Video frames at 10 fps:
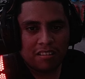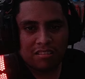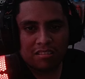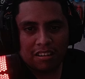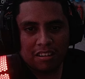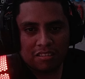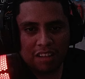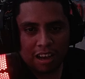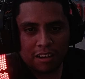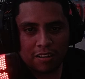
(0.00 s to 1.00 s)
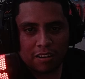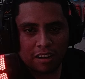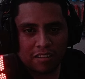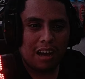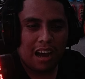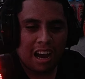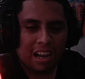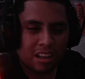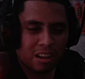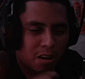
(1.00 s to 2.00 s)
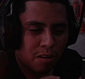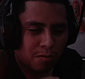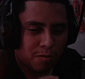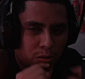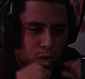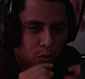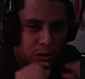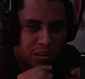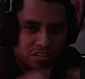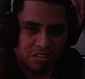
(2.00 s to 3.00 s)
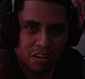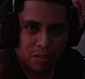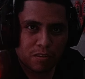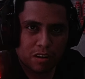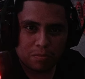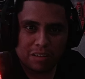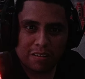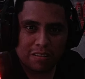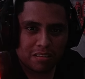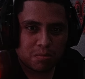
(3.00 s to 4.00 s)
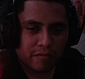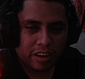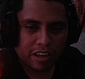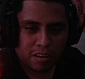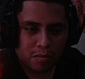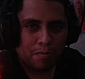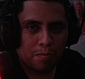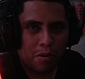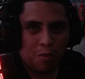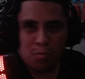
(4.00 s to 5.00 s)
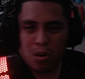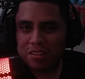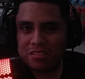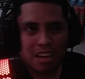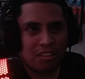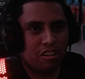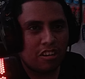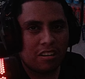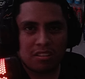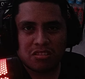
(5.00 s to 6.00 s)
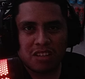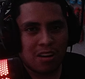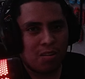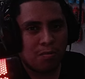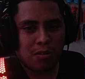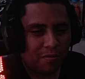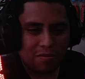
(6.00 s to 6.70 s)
This I could accept. I love when gore and stuff comes out of this video, bro. But what is that Chica style, bro?